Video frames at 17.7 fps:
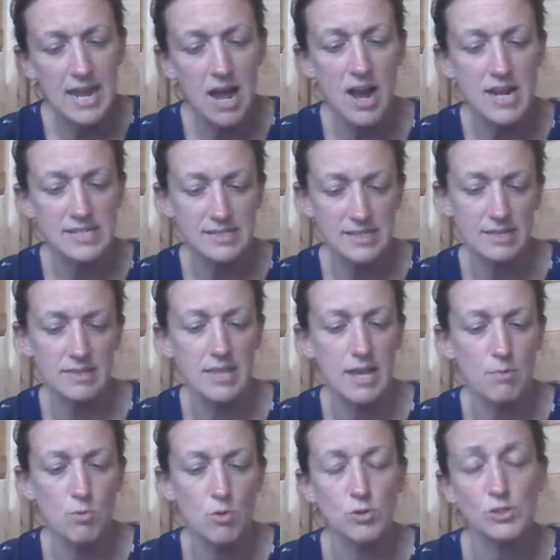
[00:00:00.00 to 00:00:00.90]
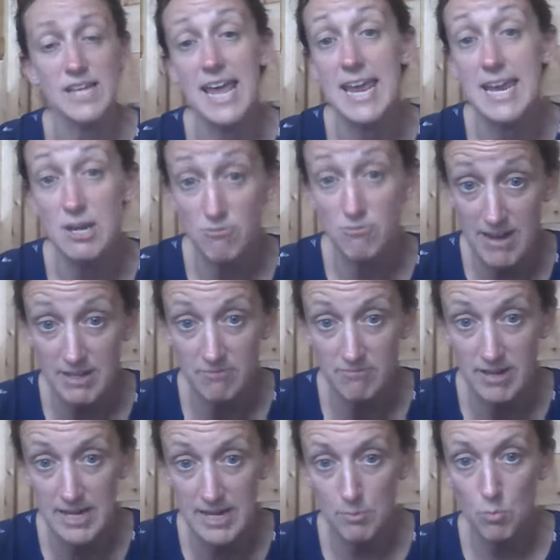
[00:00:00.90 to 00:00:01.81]
said there was a
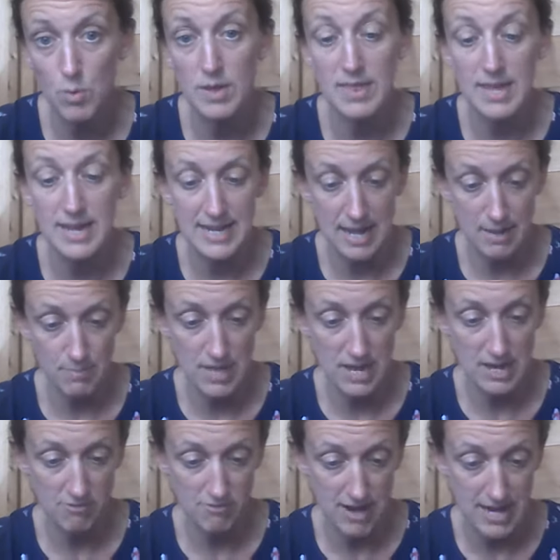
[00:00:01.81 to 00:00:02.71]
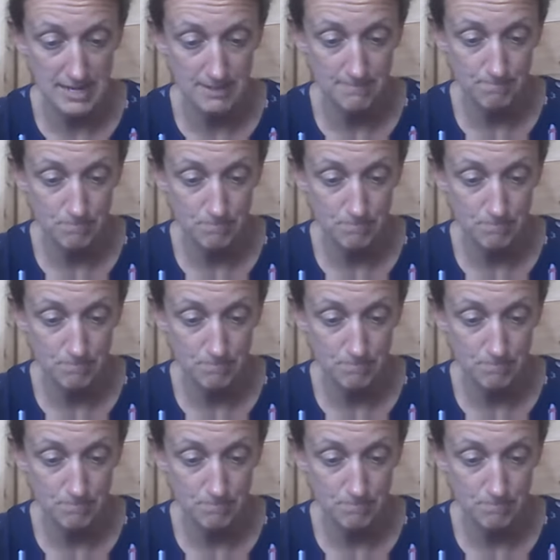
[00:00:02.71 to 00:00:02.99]
granary where they kept their grain.